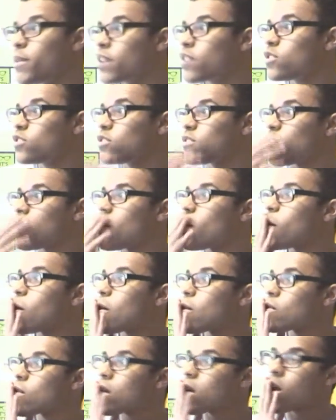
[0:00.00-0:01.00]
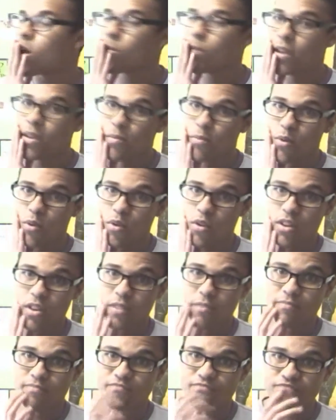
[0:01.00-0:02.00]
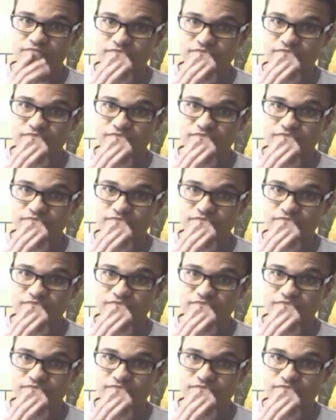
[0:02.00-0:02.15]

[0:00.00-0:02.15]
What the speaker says: because a lot of people are